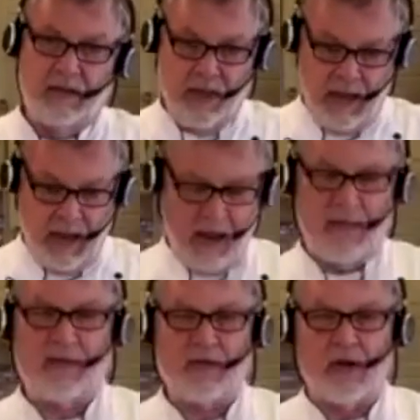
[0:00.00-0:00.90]
the hand
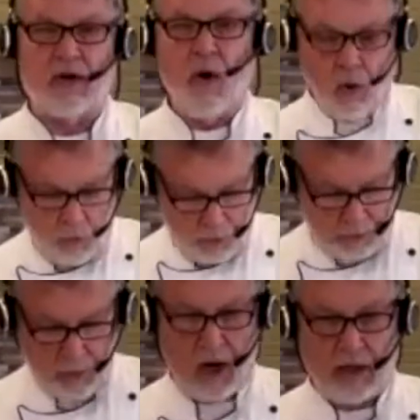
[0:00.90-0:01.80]
that's going to hold the
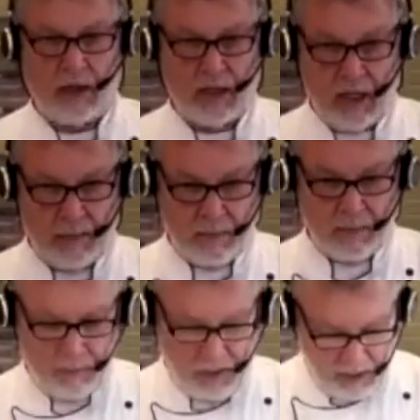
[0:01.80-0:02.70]
product and keep it in
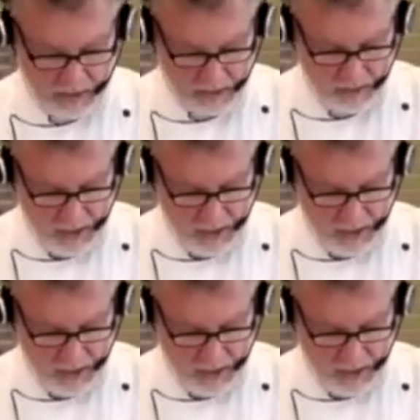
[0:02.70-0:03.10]
place.